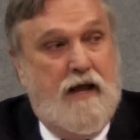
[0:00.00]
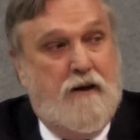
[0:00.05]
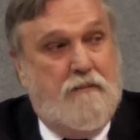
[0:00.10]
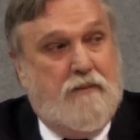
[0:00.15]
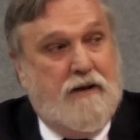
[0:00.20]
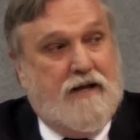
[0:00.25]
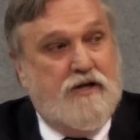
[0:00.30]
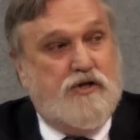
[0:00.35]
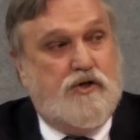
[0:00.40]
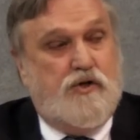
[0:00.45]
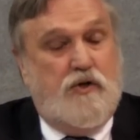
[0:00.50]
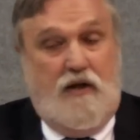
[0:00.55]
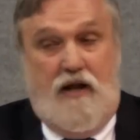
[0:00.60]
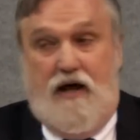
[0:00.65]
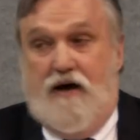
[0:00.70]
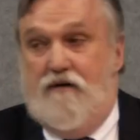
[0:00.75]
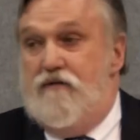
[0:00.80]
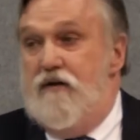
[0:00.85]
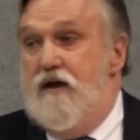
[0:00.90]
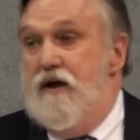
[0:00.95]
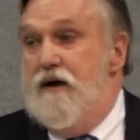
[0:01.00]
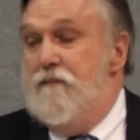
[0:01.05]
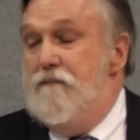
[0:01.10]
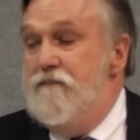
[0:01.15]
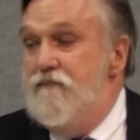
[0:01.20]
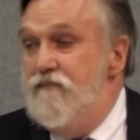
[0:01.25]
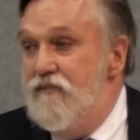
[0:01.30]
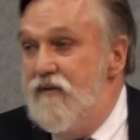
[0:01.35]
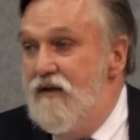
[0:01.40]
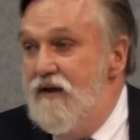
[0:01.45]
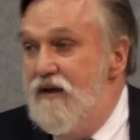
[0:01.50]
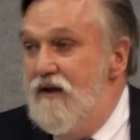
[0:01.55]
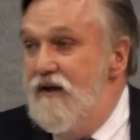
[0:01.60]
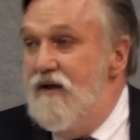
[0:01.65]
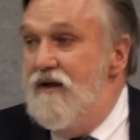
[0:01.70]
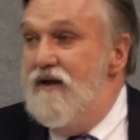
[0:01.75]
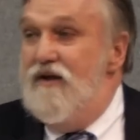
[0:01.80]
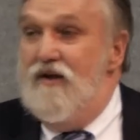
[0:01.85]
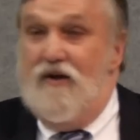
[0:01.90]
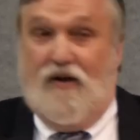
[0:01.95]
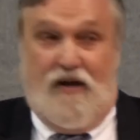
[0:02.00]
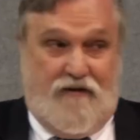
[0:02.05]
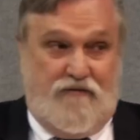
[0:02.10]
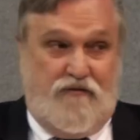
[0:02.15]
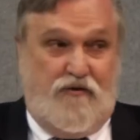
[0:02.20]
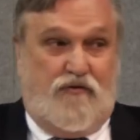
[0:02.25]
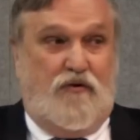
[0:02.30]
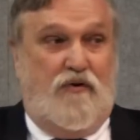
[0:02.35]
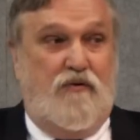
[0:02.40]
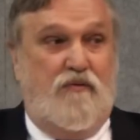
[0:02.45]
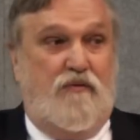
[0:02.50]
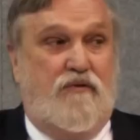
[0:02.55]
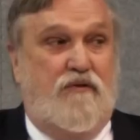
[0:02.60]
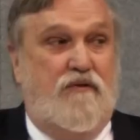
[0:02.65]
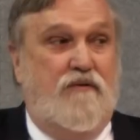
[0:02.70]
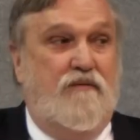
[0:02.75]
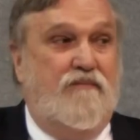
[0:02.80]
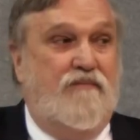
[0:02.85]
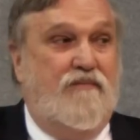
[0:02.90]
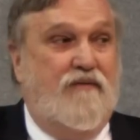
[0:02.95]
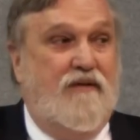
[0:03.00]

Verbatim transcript: And because you love him, you love the truth.